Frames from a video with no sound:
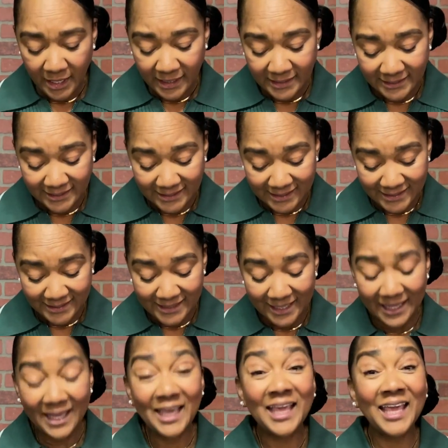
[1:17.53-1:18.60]
It says
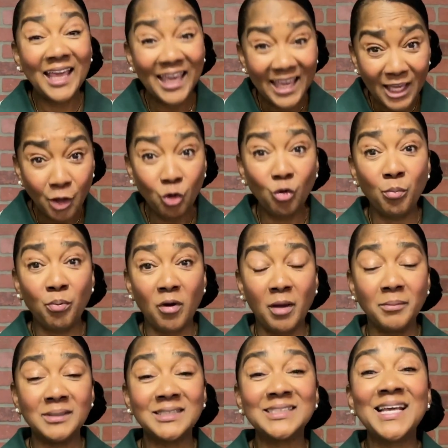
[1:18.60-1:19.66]
that he who
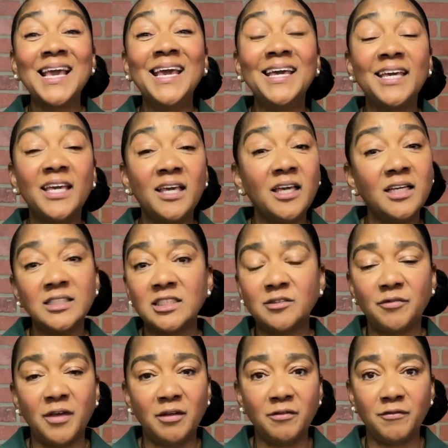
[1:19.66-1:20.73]
promised, he is
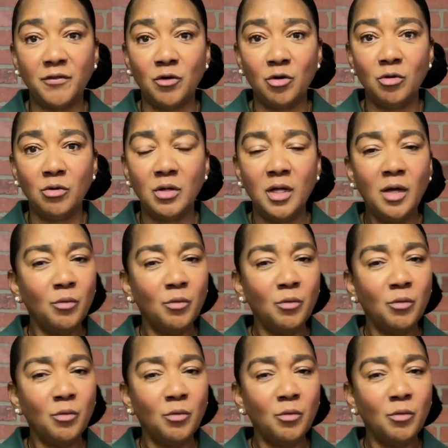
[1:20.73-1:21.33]
faithful.